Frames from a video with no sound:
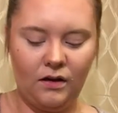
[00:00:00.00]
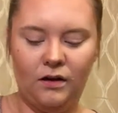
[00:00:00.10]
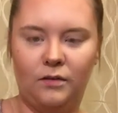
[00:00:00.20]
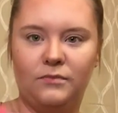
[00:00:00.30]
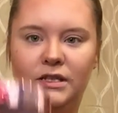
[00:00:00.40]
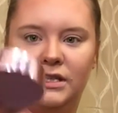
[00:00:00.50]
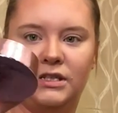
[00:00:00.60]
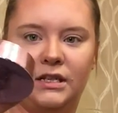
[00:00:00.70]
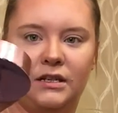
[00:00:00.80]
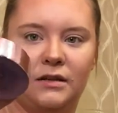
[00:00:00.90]

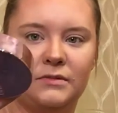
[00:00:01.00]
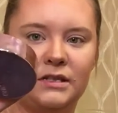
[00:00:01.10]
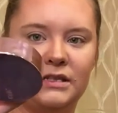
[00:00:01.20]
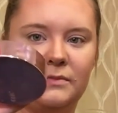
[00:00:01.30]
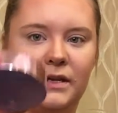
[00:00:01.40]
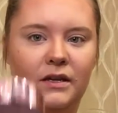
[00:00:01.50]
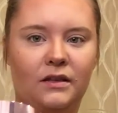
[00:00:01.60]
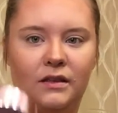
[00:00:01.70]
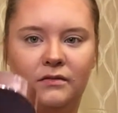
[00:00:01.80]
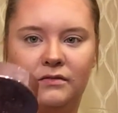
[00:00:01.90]
DHC, it comes in this
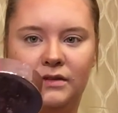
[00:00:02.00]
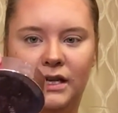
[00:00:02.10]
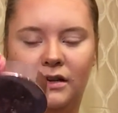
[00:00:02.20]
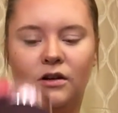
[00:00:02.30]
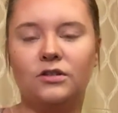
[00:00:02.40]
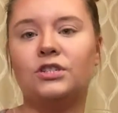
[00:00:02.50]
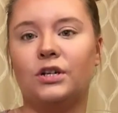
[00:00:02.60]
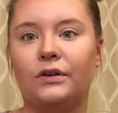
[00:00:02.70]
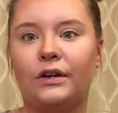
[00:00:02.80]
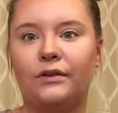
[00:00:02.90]
pink thing. I'll
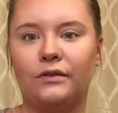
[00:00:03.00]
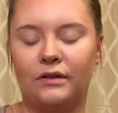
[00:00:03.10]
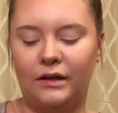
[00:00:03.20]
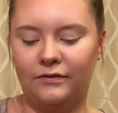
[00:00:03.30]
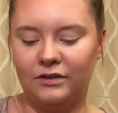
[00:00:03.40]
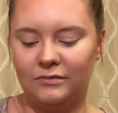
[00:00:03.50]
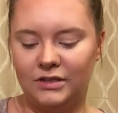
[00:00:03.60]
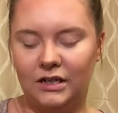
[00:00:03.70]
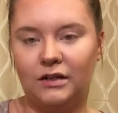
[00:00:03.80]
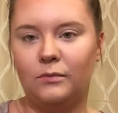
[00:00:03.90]
show you after I'm
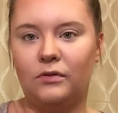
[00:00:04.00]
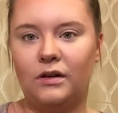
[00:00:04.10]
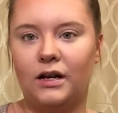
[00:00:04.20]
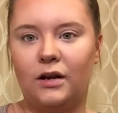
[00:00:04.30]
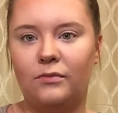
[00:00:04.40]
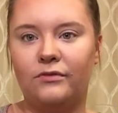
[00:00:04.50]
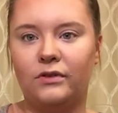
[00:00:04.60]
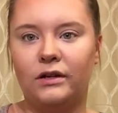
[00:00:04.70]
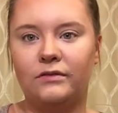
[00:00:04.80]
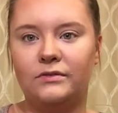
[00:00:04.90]
done. I poured it out
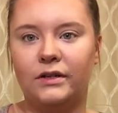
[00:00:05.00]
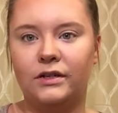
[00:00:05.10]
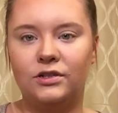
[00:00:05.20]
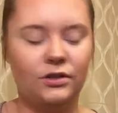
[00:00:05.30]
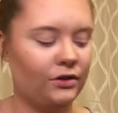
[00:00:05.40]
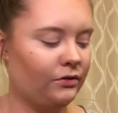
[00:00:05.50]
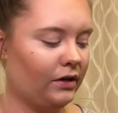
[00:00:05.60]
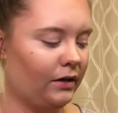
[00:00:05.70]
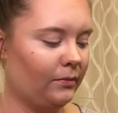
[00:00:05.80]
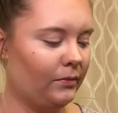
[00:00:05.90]
before I was ready to show you.
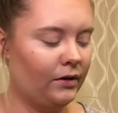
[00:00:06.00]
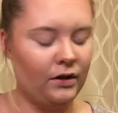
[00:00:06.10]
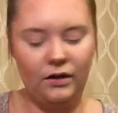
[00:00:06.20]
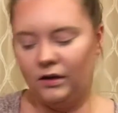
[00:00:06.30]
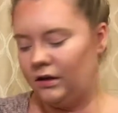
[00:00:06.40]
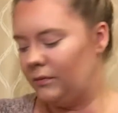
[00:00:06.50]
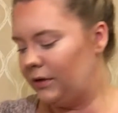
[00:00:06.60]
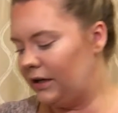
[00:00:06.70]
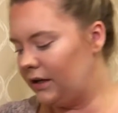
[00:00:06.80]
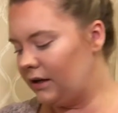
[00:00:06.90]

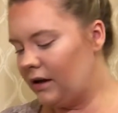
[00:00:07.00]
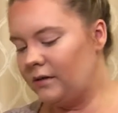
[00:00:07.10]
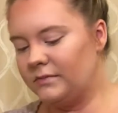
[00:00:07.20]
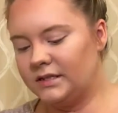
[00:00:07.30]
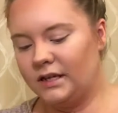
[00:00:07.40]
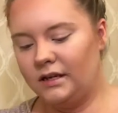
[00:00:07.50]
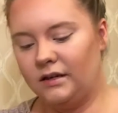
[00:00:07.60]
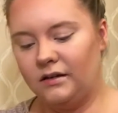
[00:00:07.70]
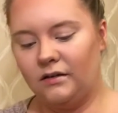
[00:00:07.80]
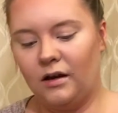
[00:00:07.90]
But it comes
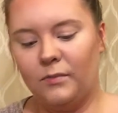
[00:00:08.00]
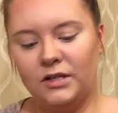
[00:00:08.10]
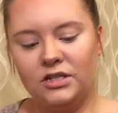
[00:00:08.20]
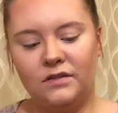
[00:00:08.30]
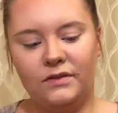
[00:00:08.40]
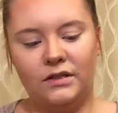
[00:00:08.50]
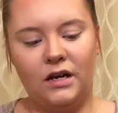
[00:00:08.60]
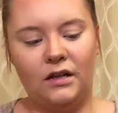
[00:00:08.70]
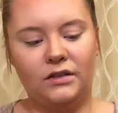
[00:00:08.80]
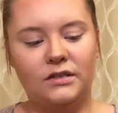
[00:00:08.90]
in a bunch of different
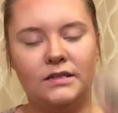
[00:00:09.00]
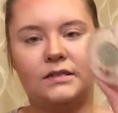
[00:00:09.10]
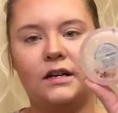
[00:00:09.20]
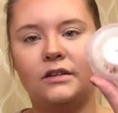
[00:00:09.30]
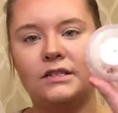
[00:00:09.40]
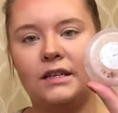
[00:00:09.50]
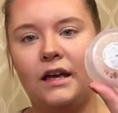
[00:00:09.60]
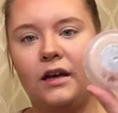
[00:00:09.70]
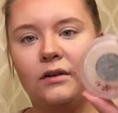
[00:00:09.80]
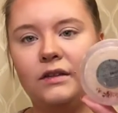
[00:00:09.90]
colors. This color is the
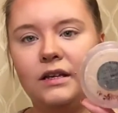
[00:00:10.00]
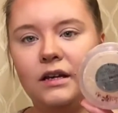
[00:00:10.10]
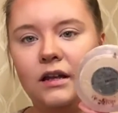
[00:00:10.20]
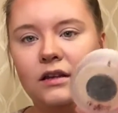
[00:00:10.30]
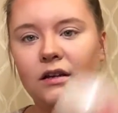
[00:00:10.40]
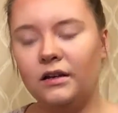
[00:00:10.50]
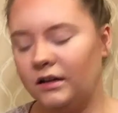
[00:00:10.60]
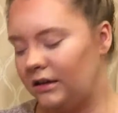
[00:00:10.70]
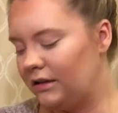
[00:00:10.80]
healthy color.